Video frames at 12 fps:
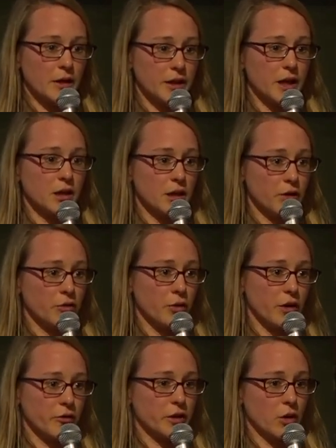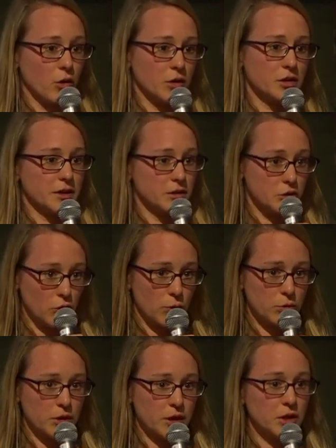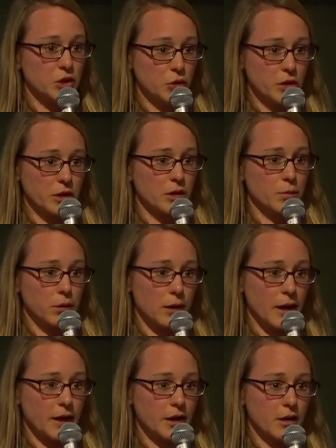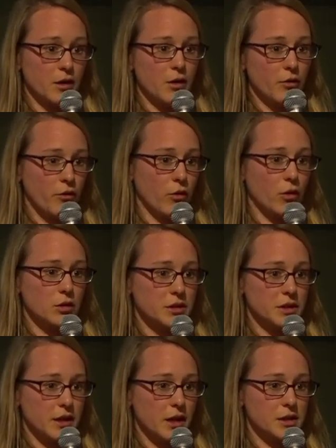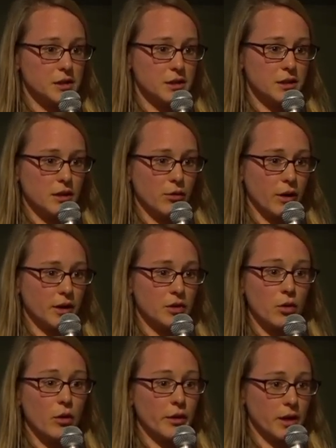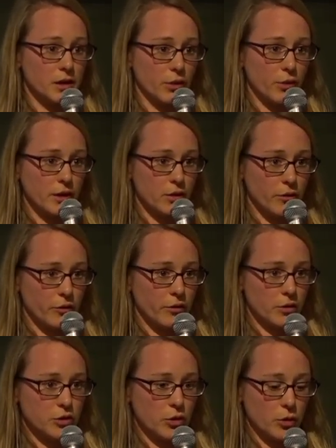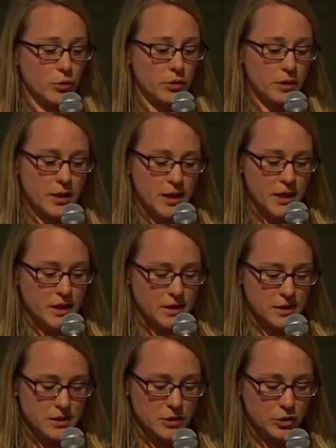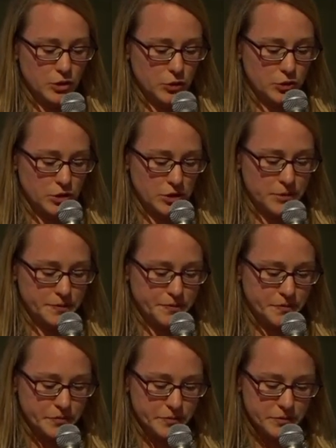And then if you have the contact in Germany, you can apply for a DID grant or not a grant of a German institution.